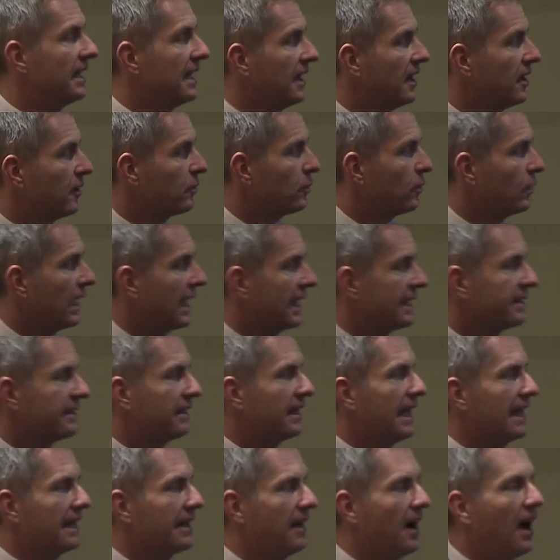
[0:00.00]
uh, and,
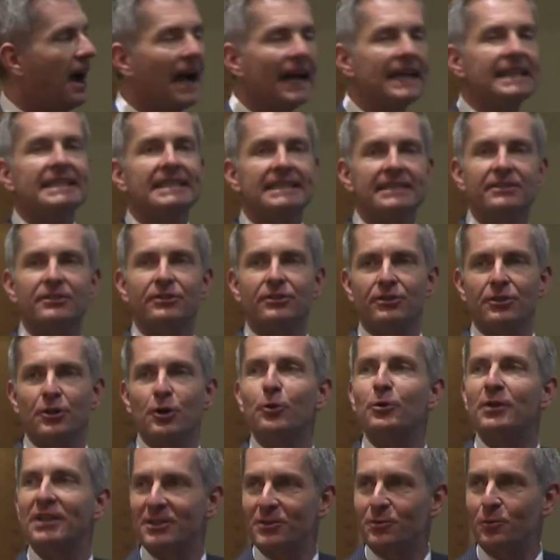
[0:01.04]
and I didn't
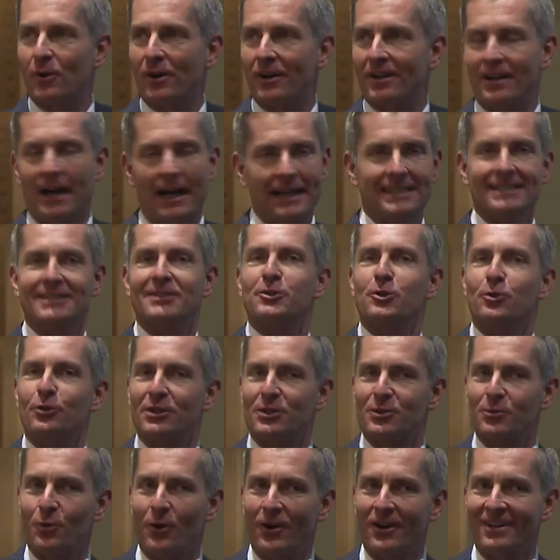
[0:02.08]
do this work. I didn't do
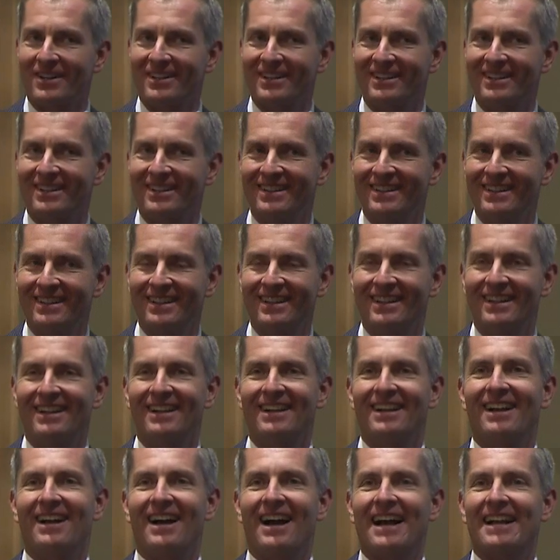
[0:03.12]
this work.
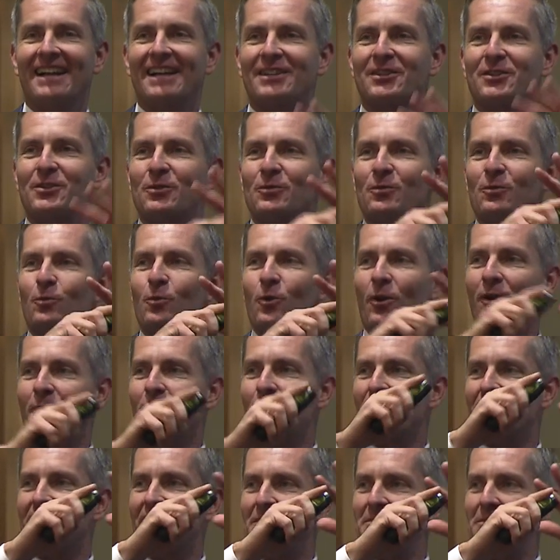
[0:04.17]
I get to work
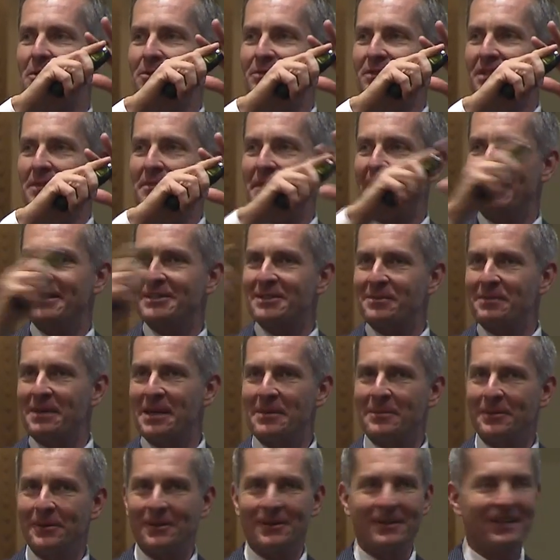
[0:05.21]
with the most amazing
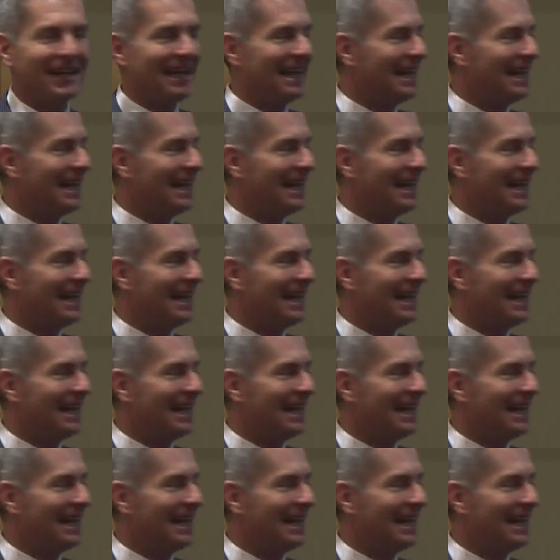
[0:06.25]
people,